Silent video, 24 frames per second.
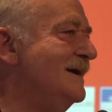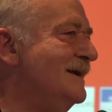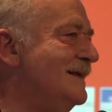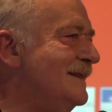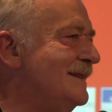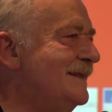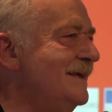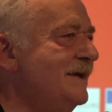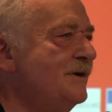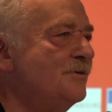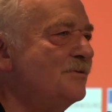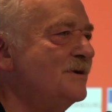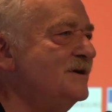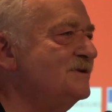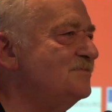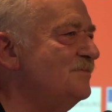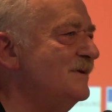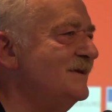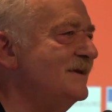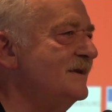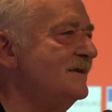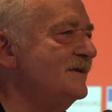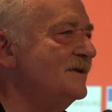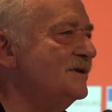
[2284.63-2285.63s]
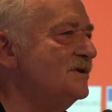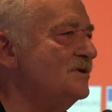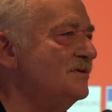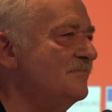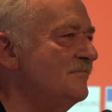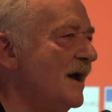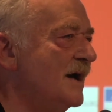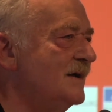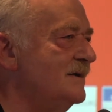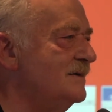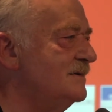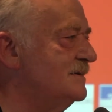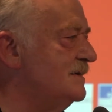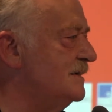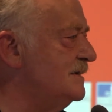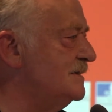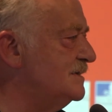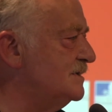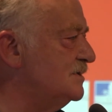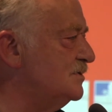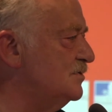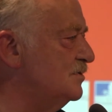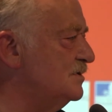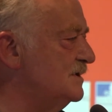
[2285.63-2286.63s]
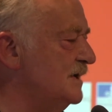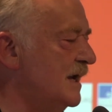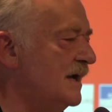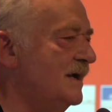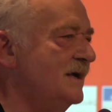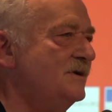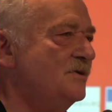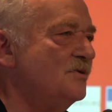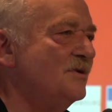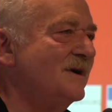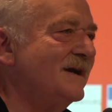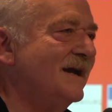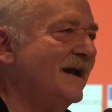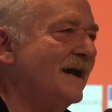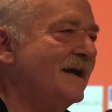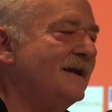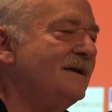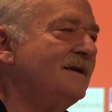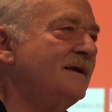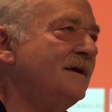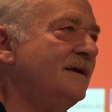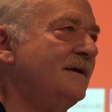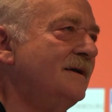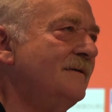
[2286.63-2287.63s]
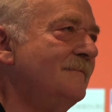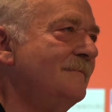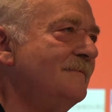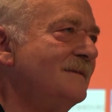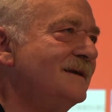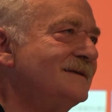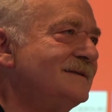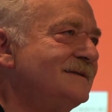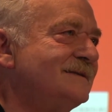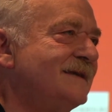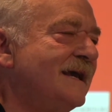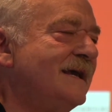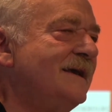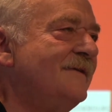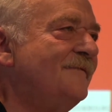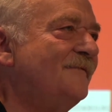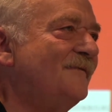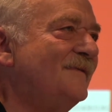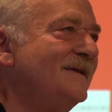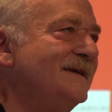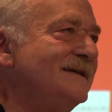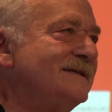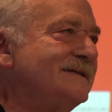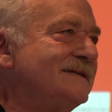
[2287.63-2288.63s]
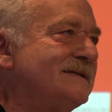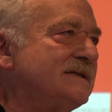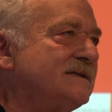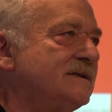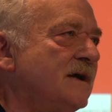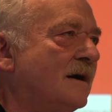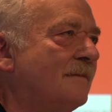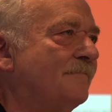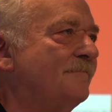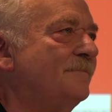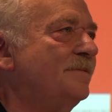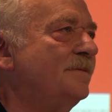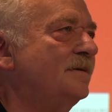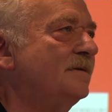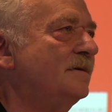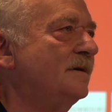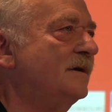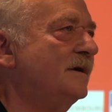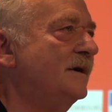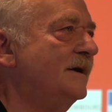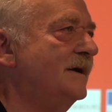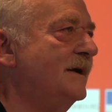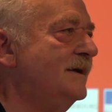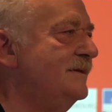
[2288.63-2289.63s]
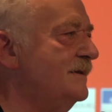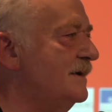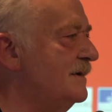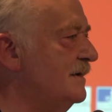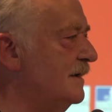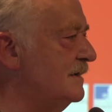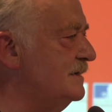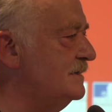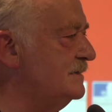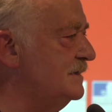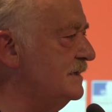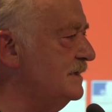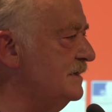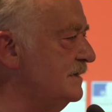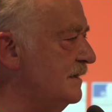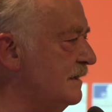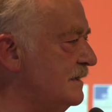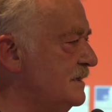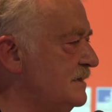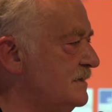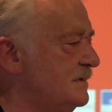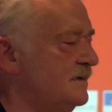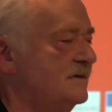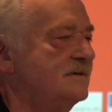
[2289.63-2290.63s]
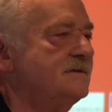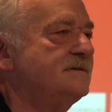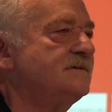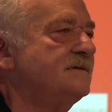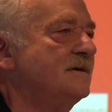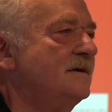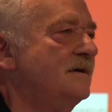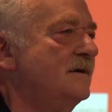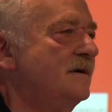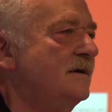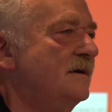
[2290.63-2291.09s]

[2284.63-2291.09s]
theories within the humanities today, you can safely stop in the 1990s.